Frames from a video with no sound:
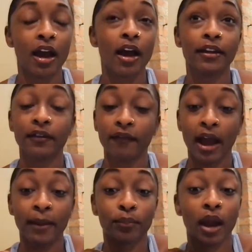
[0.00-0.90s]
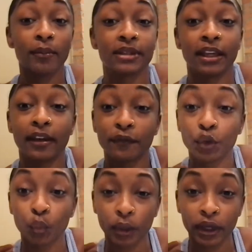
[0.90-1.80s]
a divine prompting, if
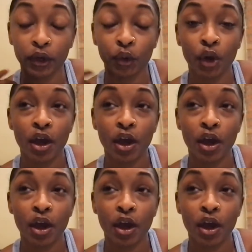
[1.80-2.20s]
you will,